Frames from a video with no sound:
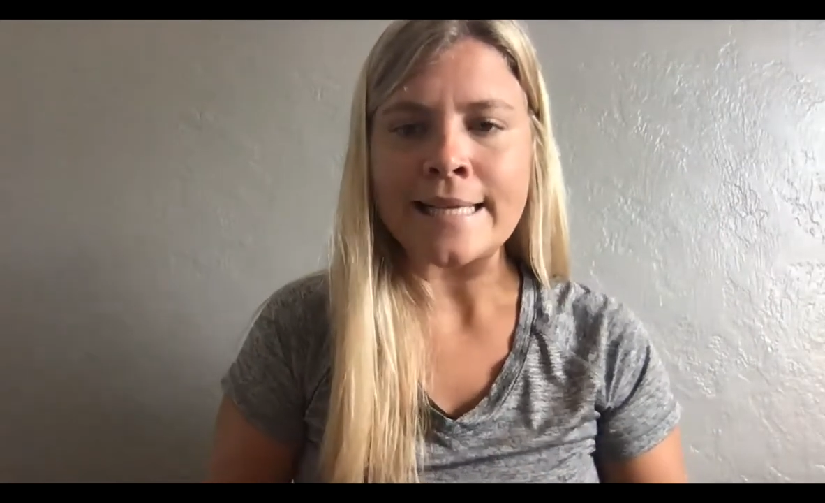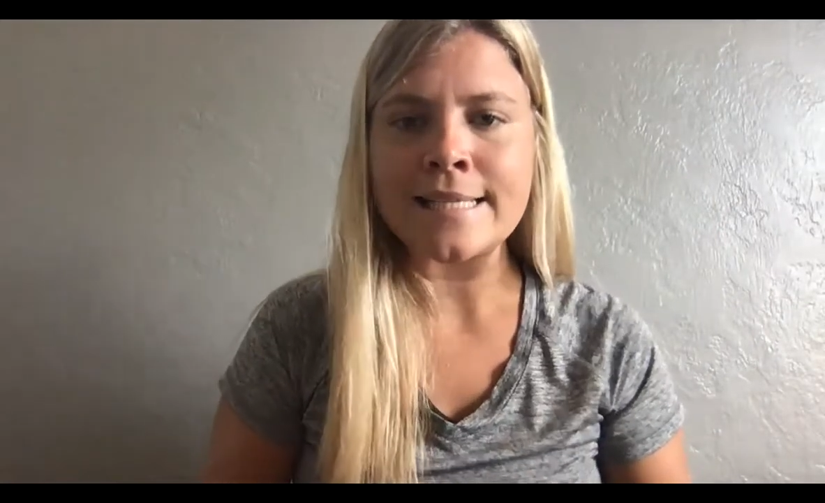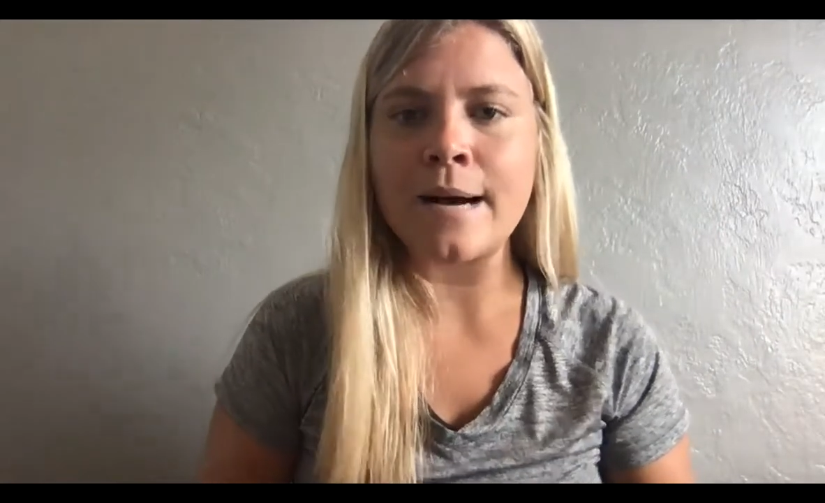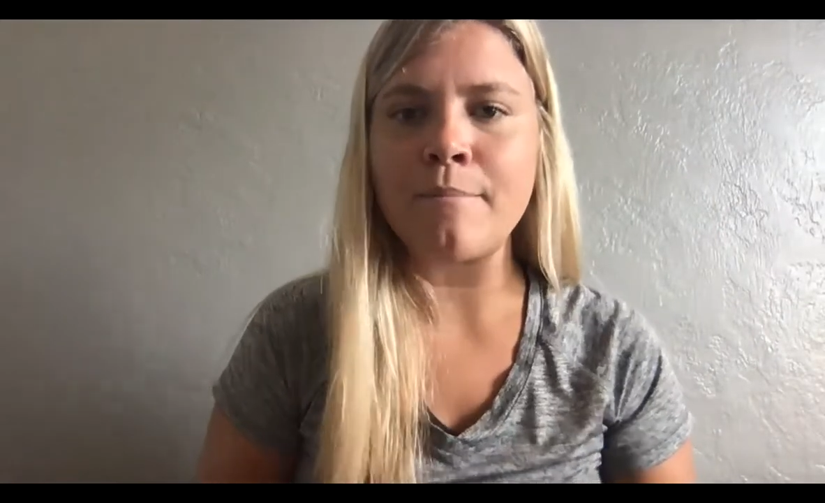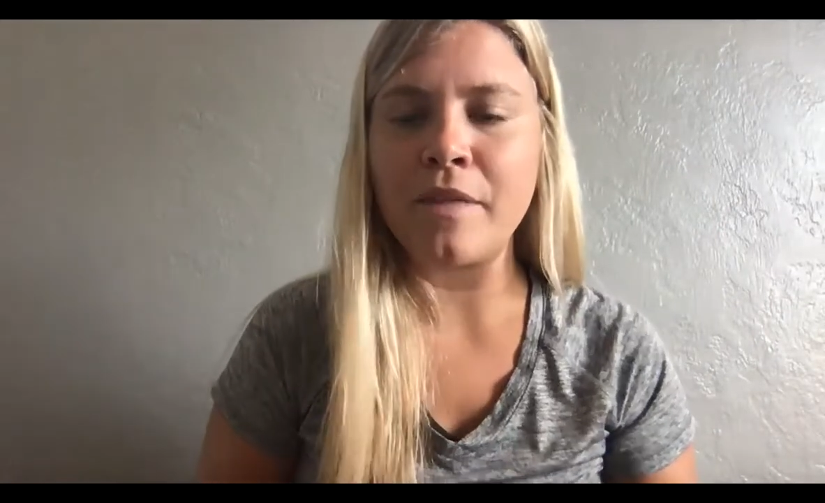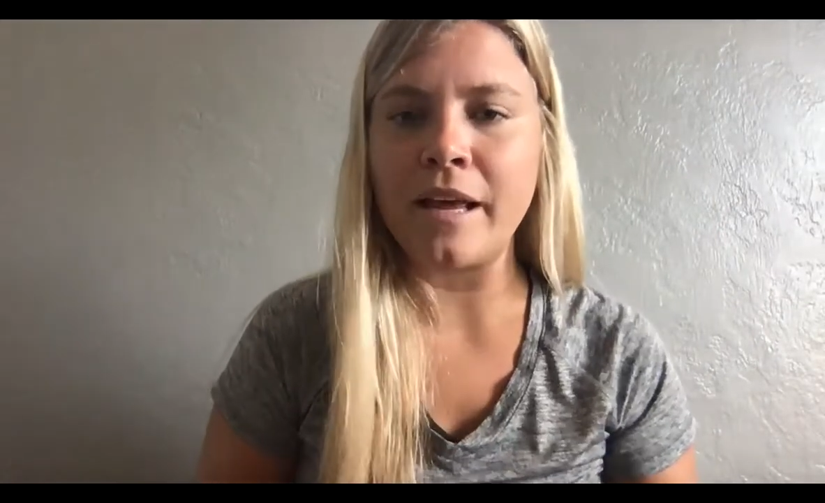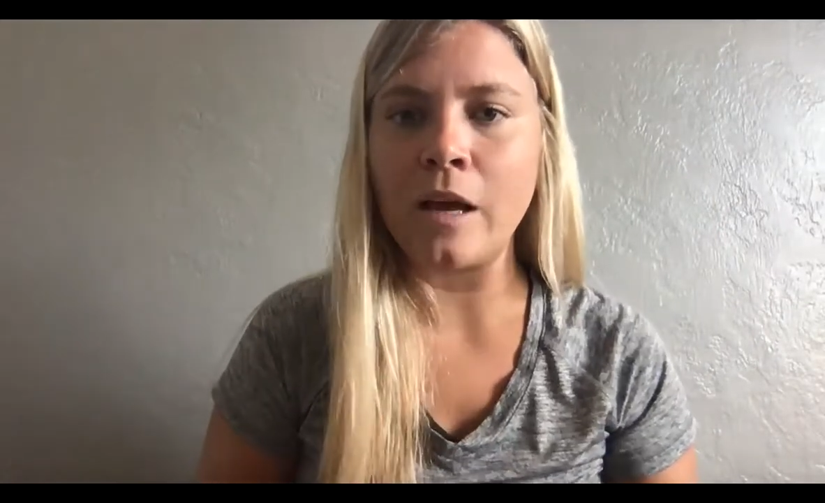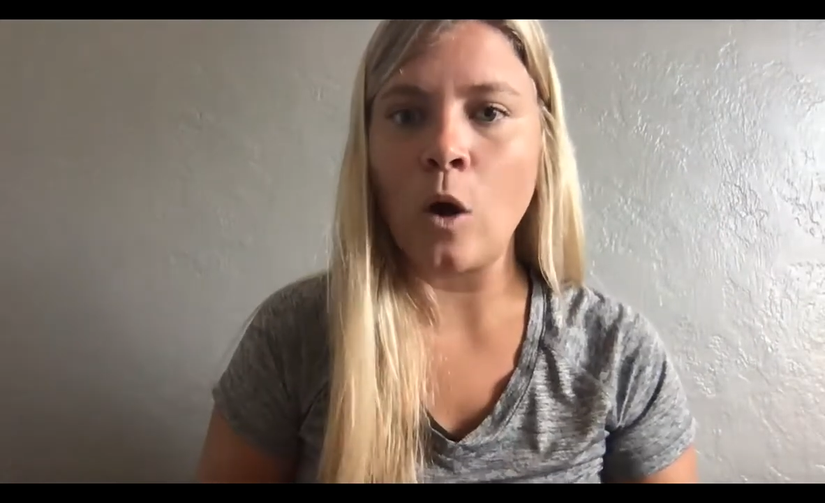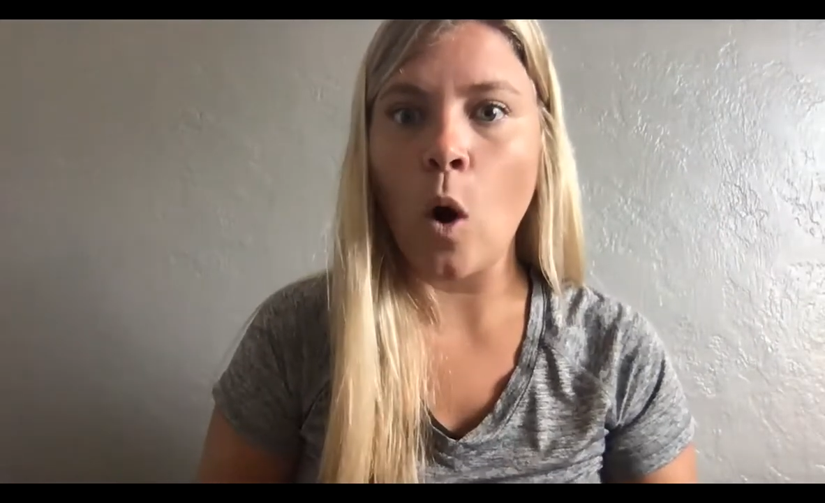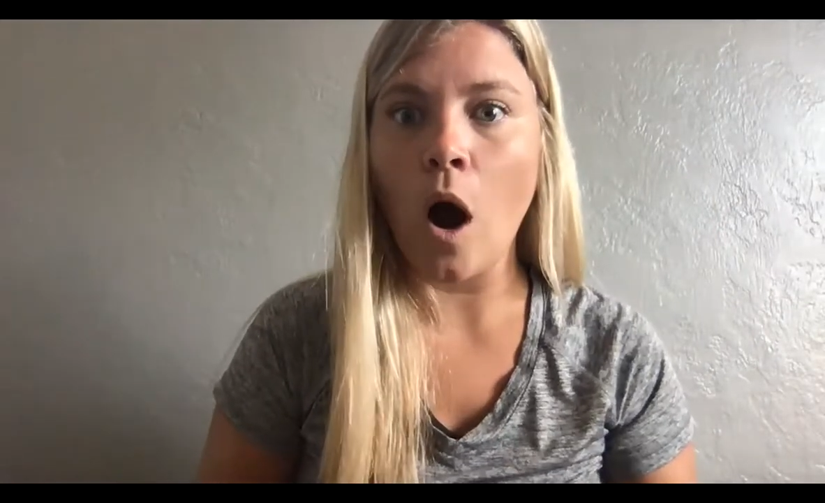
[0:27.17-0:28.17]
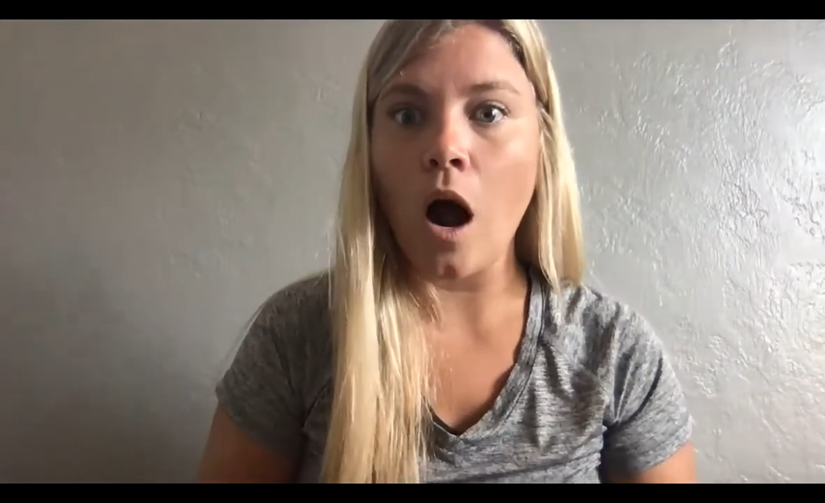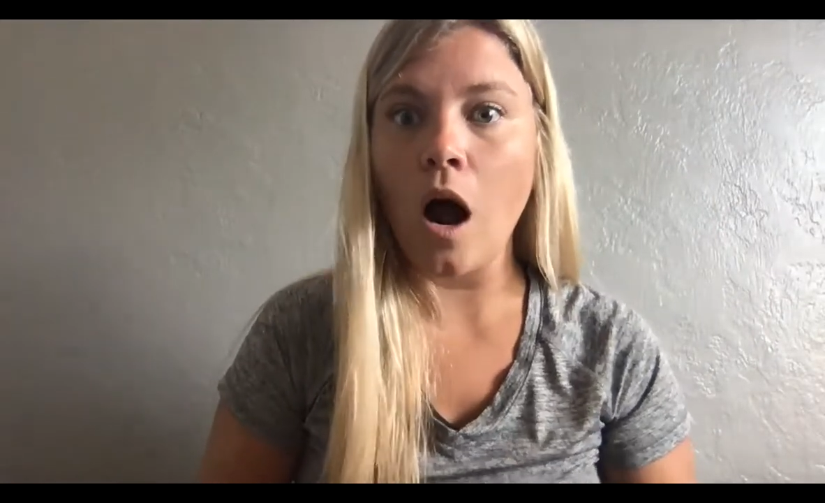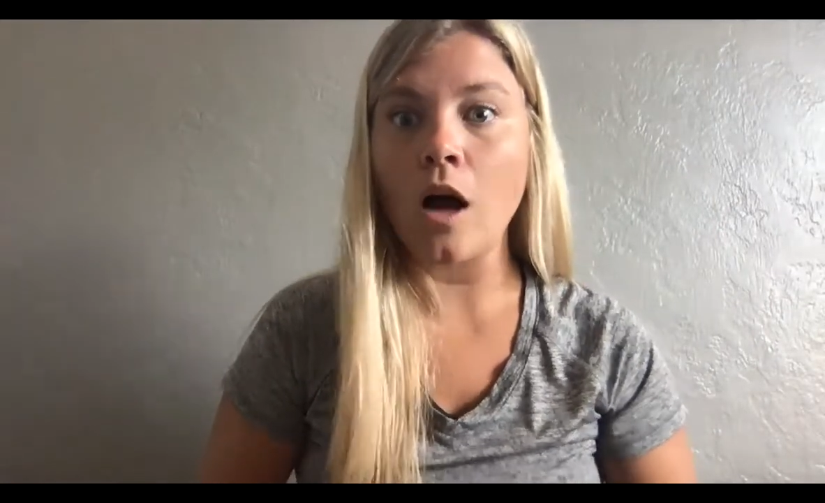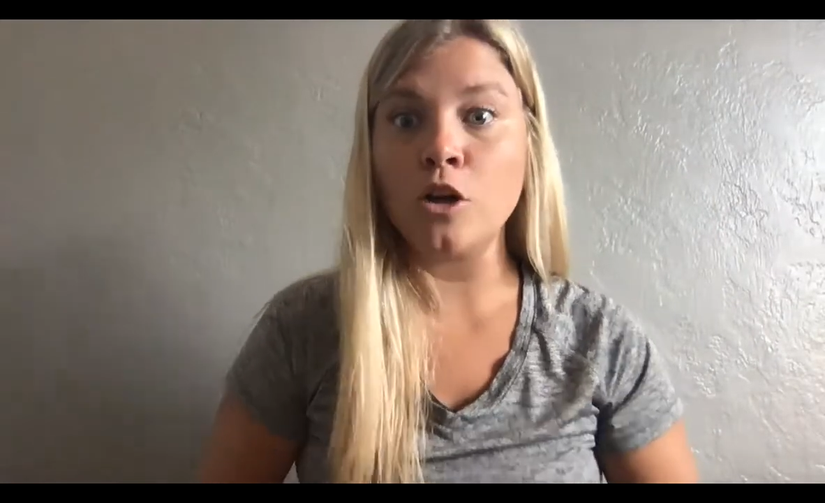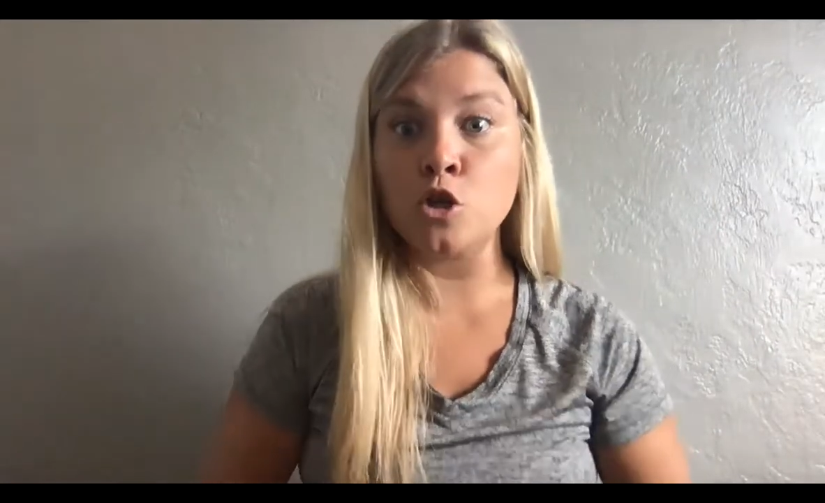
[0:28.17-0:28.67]
something
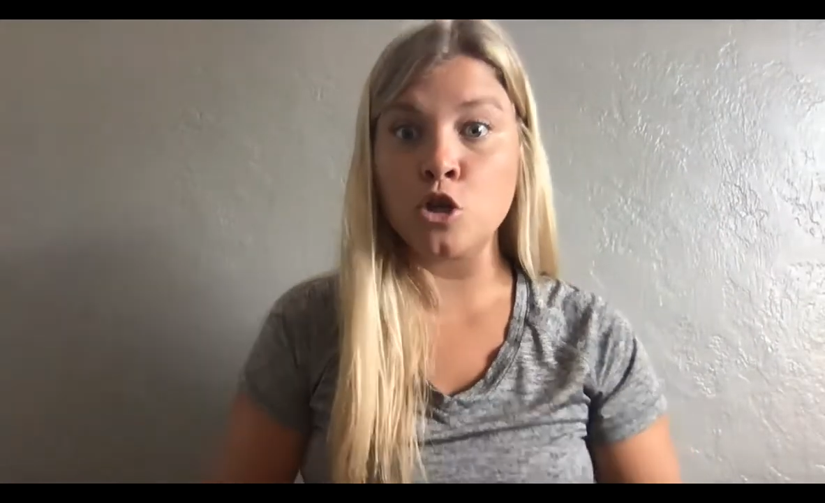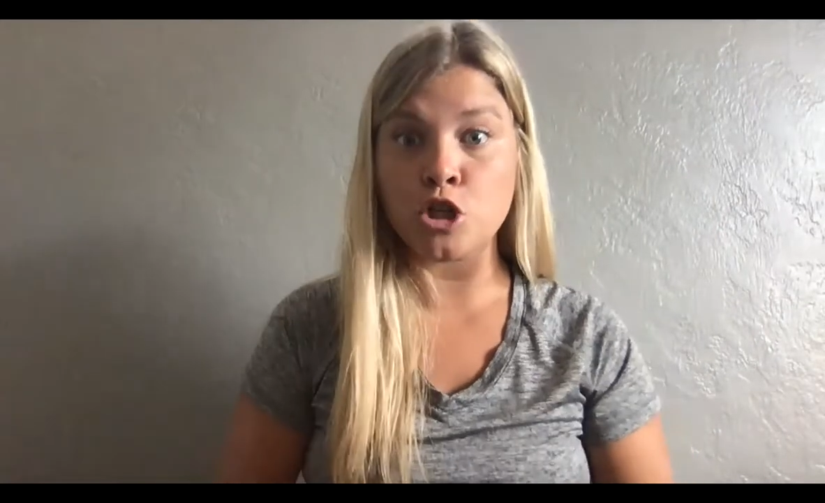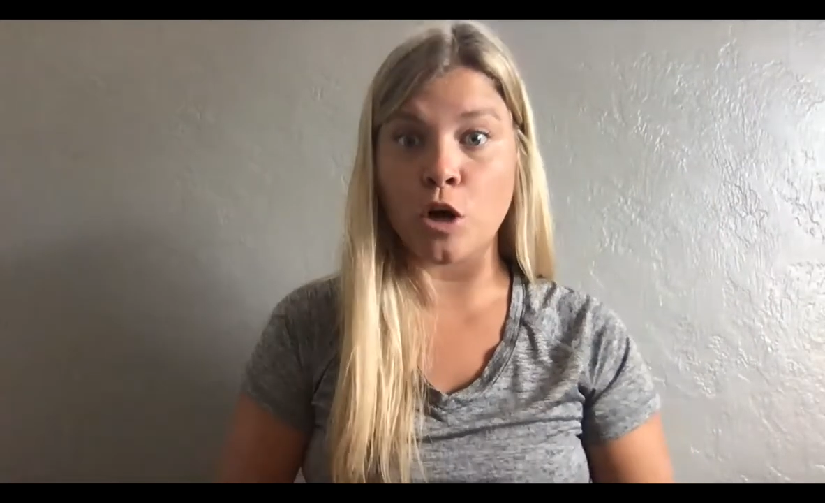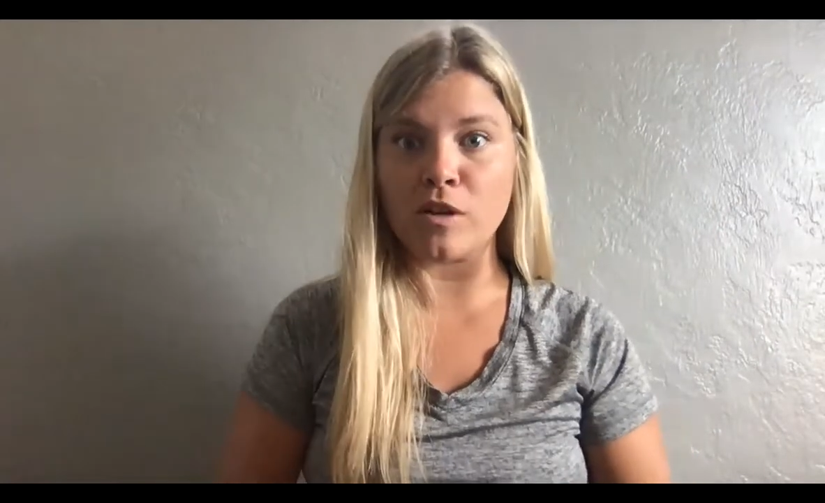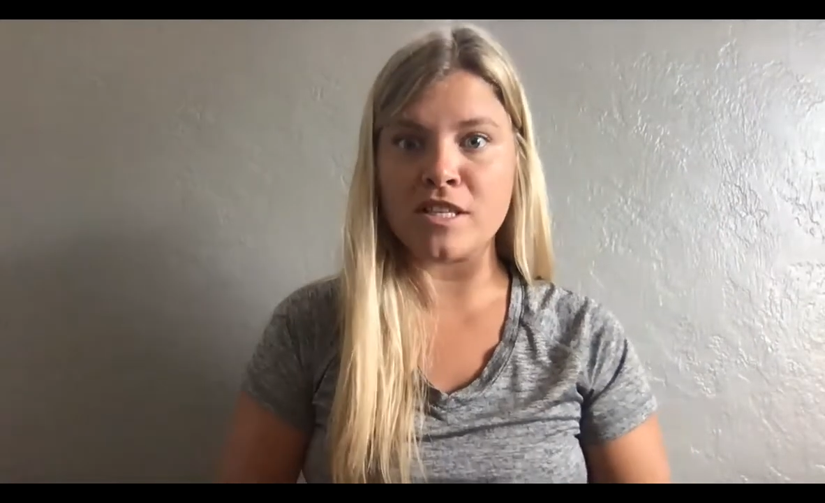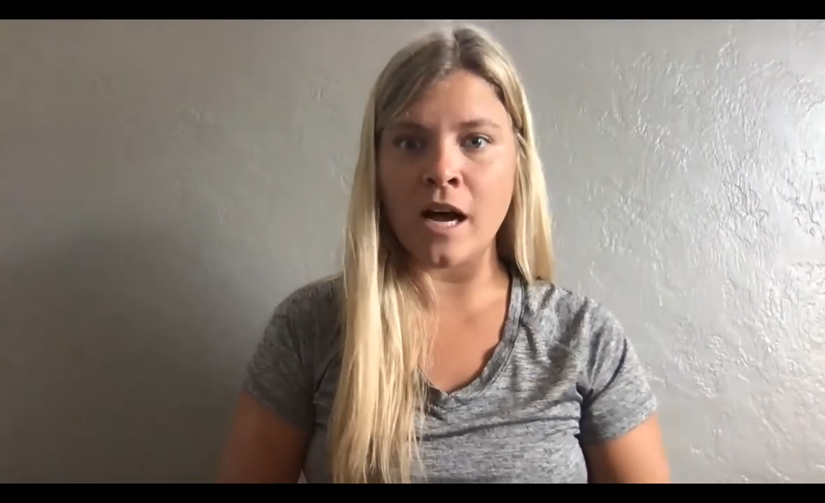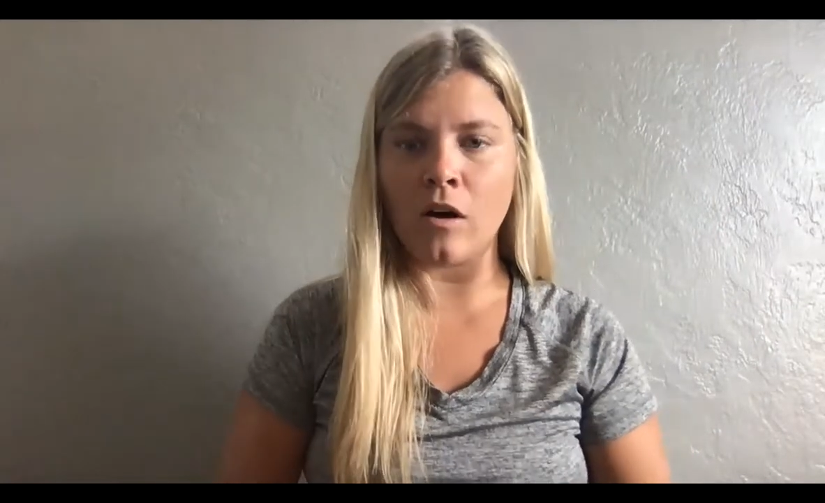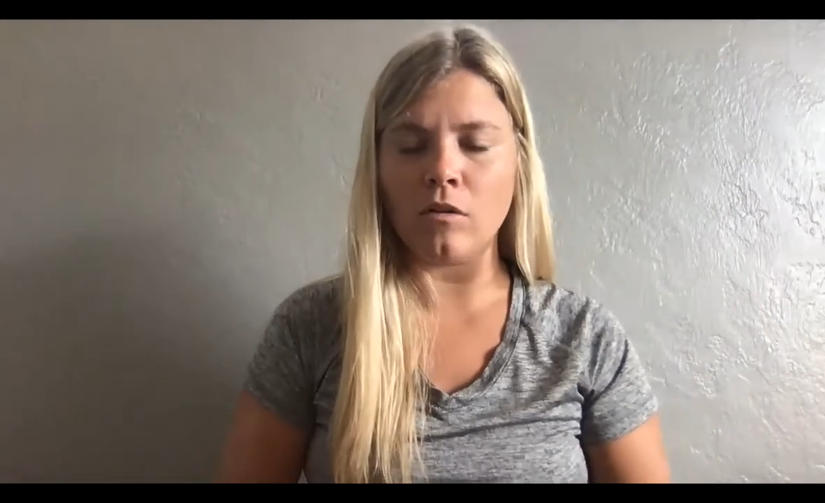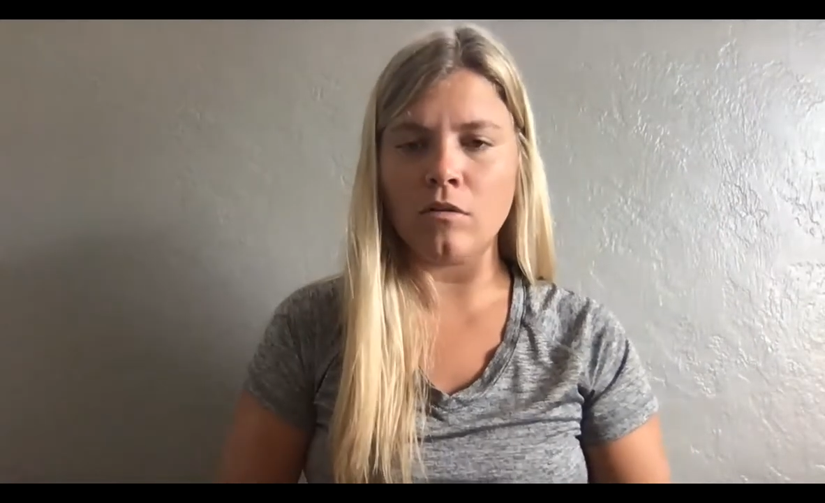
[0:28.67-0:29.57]
to show and tell.